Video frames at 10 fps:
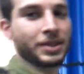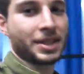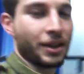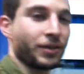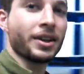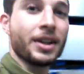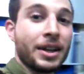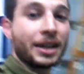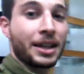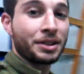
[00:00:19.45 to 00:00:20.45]
of the stuff.
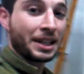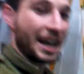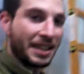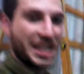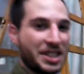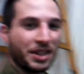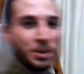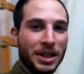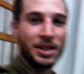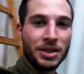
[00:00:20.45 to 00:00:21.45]
Anyway, yeah, that's all I
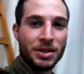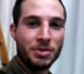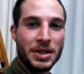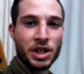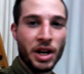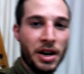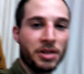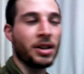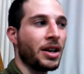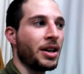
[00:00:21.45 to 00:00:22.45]
wanted to do and
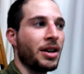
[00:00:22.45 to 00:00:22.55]
share.